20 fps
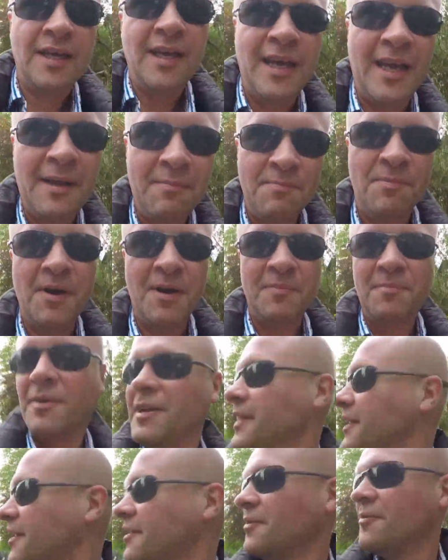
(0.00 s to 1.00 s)
in
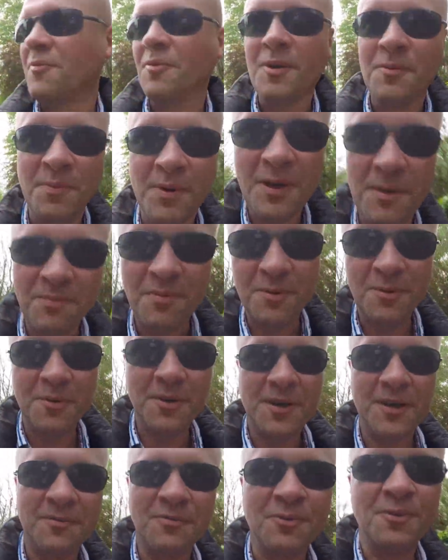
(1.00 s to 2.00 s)
public while people
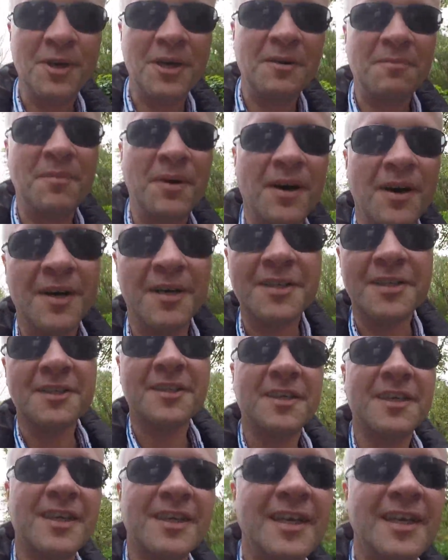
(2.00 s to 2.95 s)
are walking past.